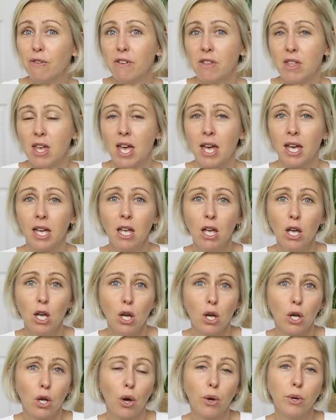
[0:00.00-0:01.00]
over there
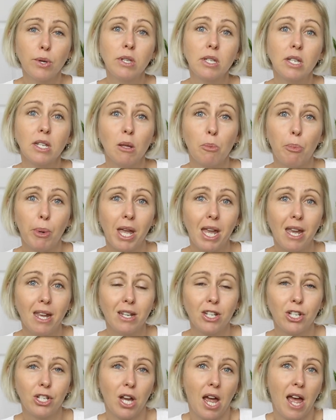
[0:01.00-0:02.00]
goes to the
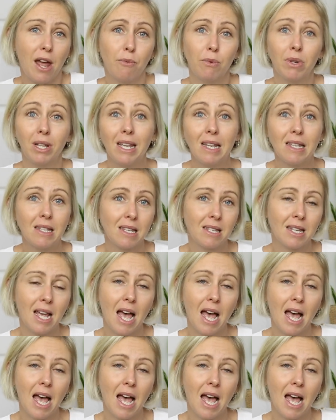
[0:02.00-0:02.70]
beach and releases